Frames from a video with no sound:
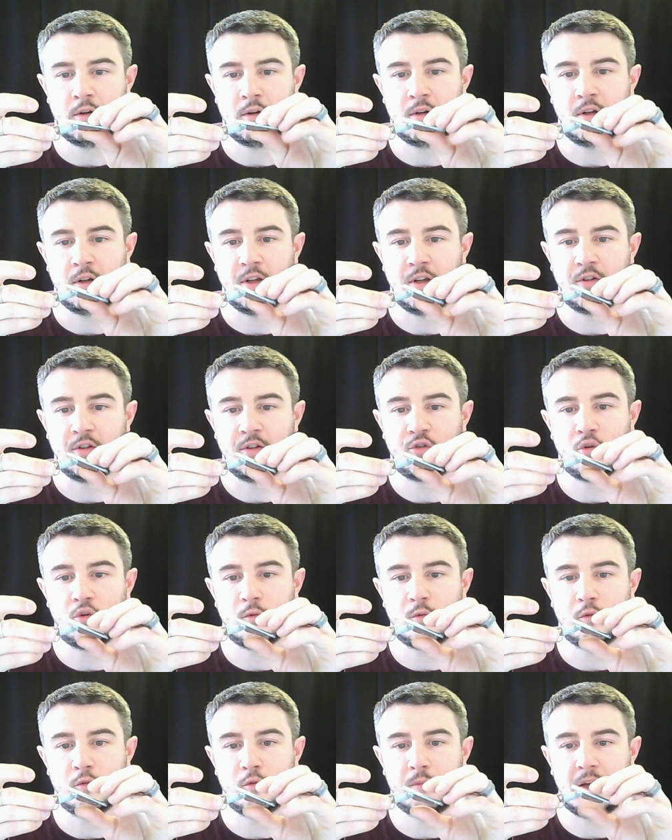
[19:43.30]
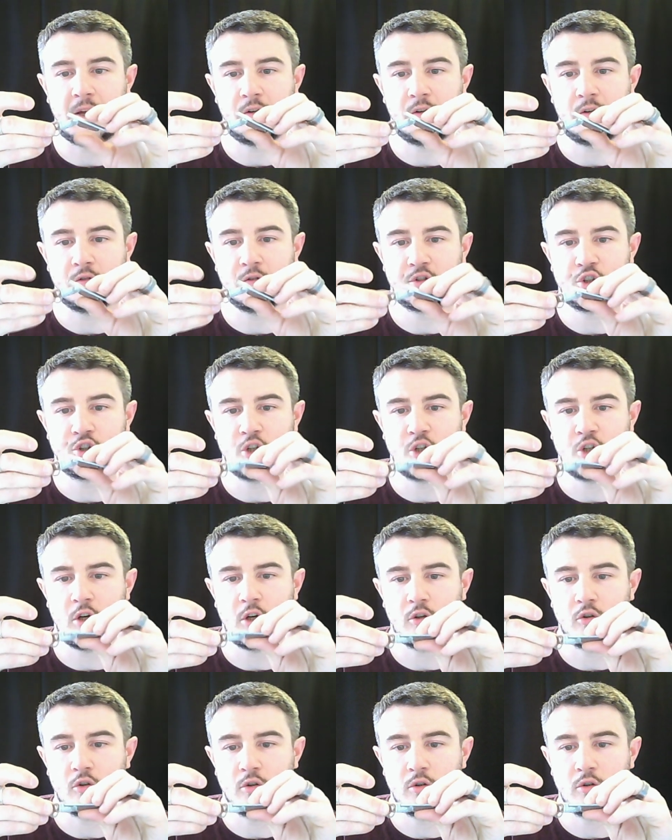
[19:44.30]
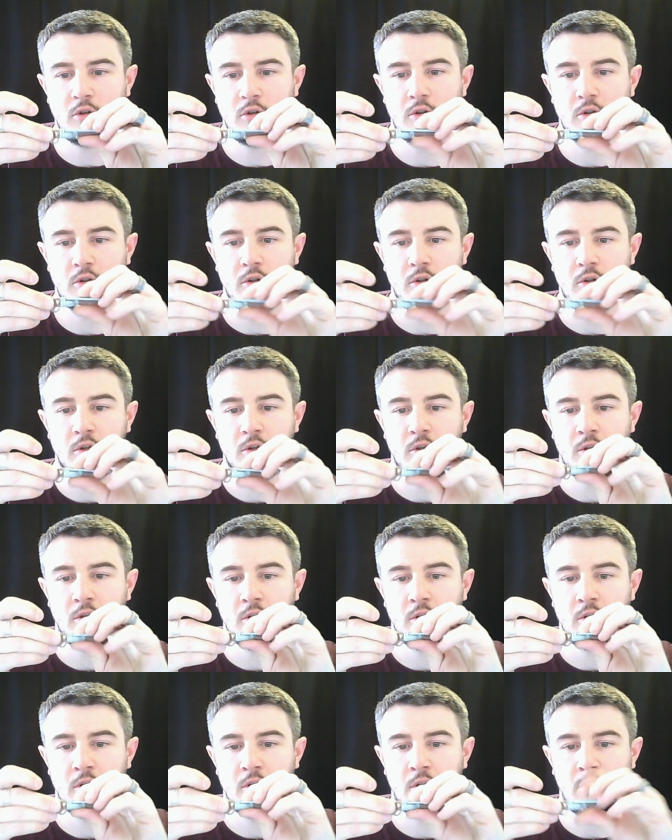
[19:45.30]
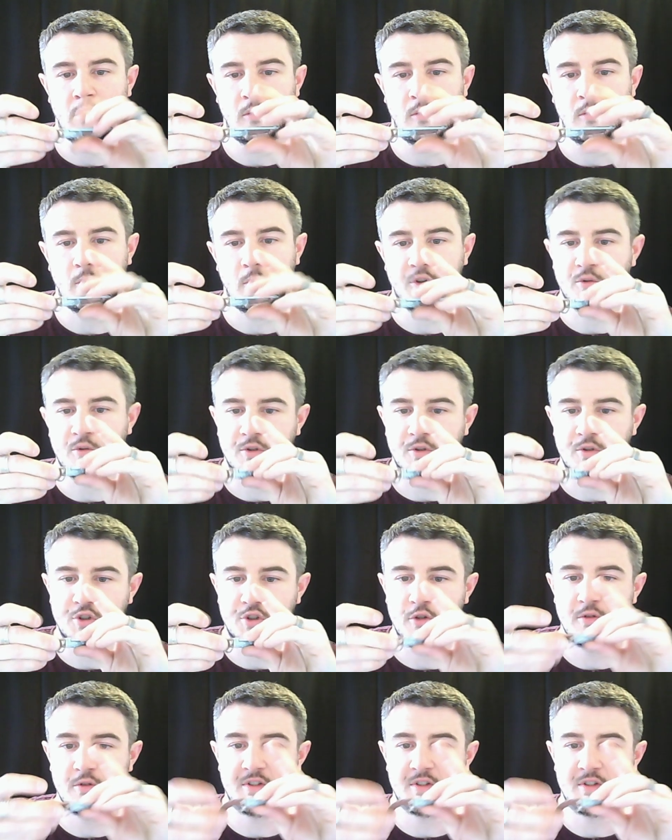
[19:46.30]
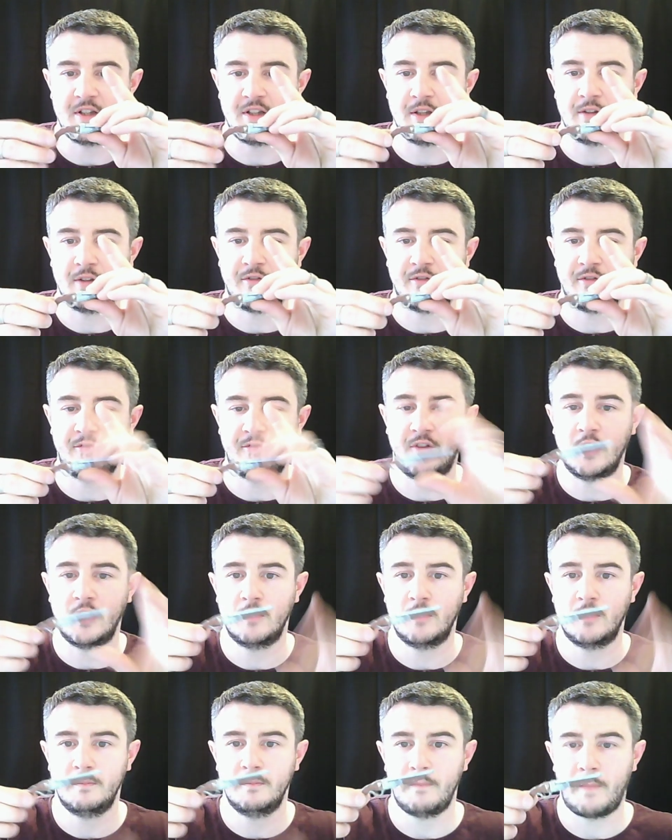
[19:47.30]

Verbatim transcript: His double-barreled shotgun, which was used in the film.